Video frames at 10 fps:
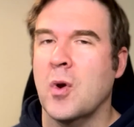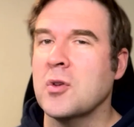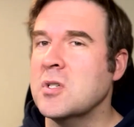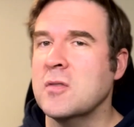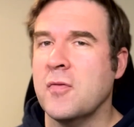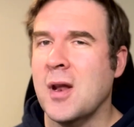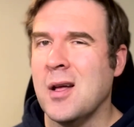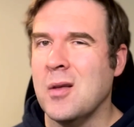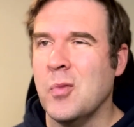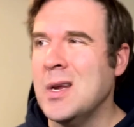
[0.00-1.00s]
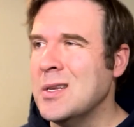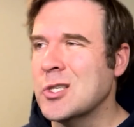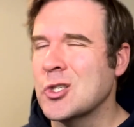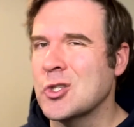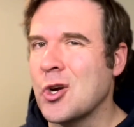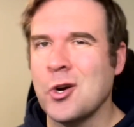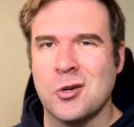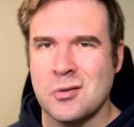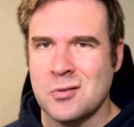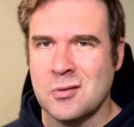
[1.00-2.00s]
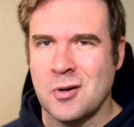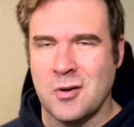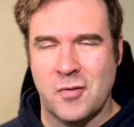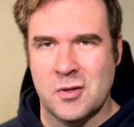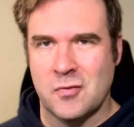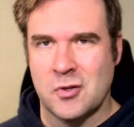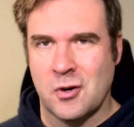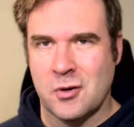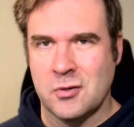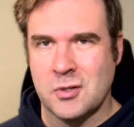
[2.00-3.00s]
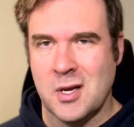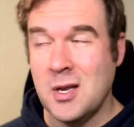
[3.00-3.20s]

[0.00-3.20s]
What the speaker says: Regular season finale, we didn't start our defensive starters,